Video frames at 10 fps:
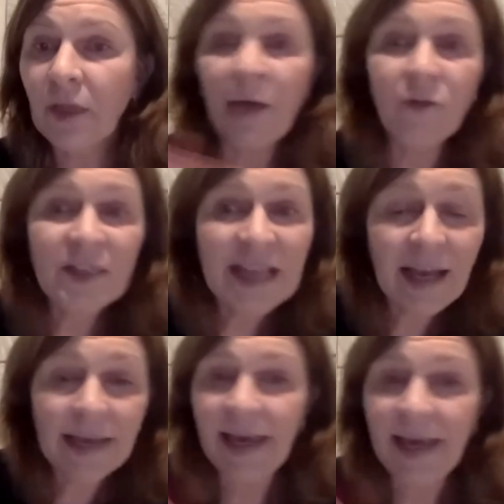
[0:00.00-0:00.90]
I would say
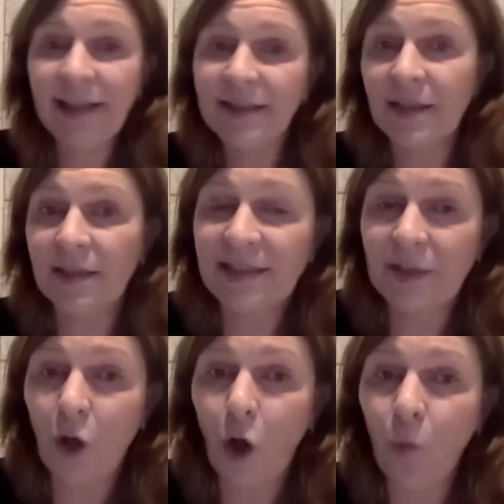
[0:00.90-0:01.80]
like, yeah, that's the, that's the
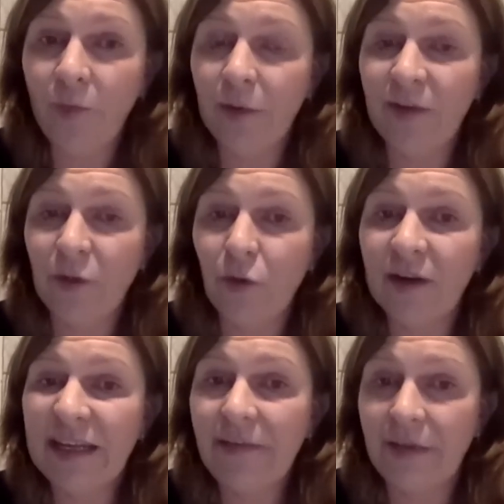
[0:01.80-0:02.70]
homework when you are
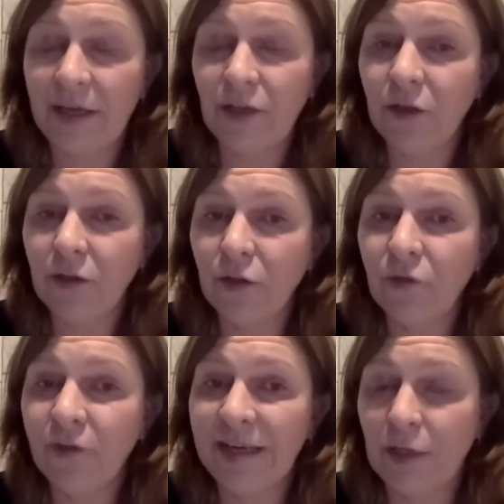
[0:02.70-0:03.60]
leaving. Don't don't
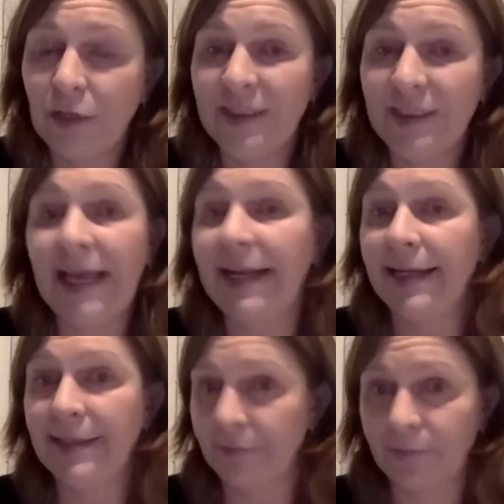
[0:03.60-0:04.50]
forget to scan
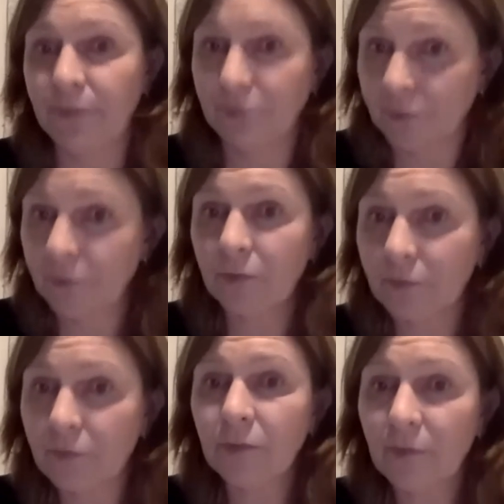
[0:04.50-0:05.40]
it.
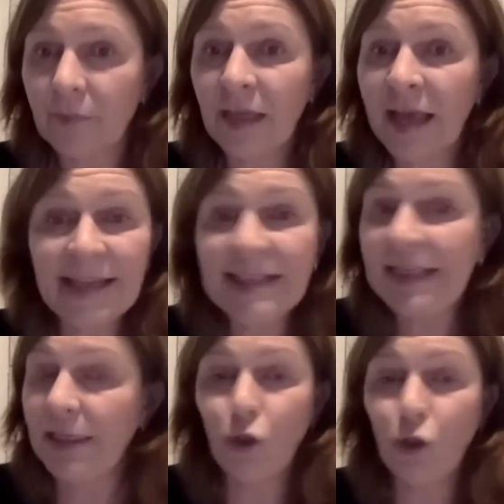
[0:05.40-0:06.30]
And that's
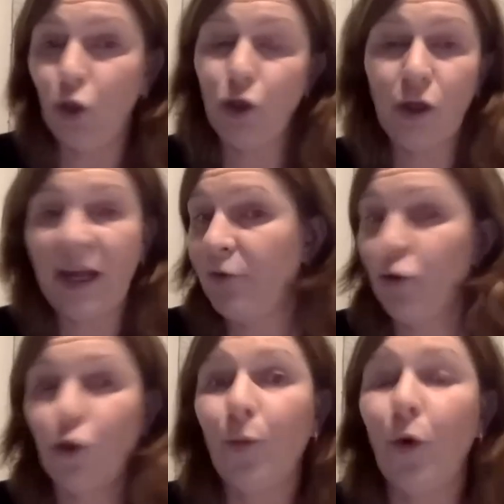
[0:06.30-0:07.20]
it. You, you don't have to
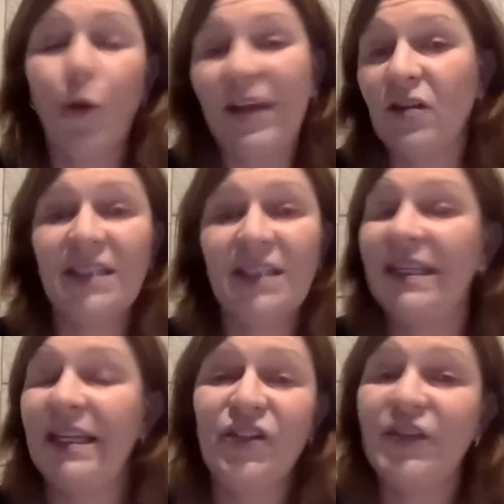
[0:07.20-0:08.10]
do more because the
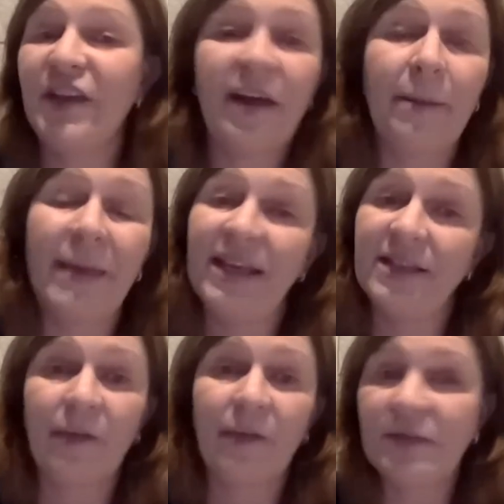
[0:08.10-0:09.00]
teenagers they're
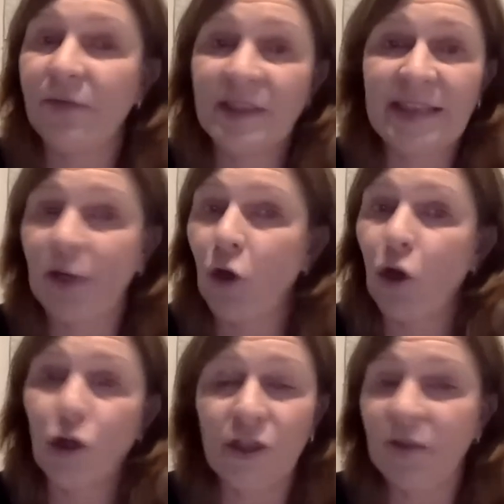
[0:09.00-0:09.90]
amazing with, with
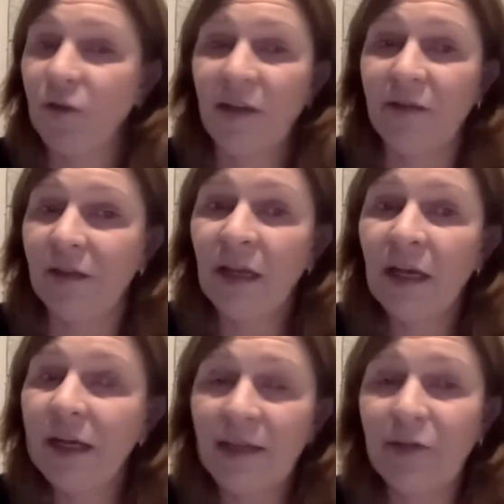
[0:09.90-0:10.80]
technology, so they will
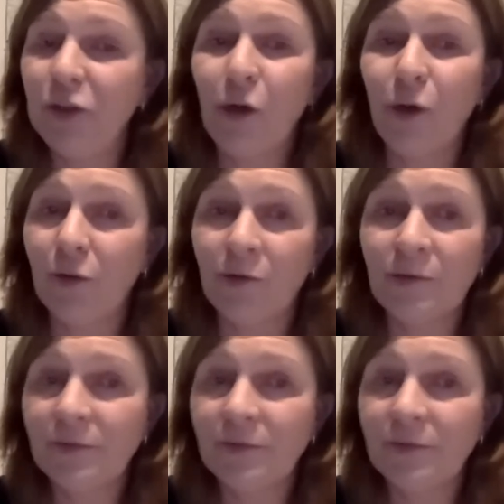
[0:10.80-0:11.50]
they will know.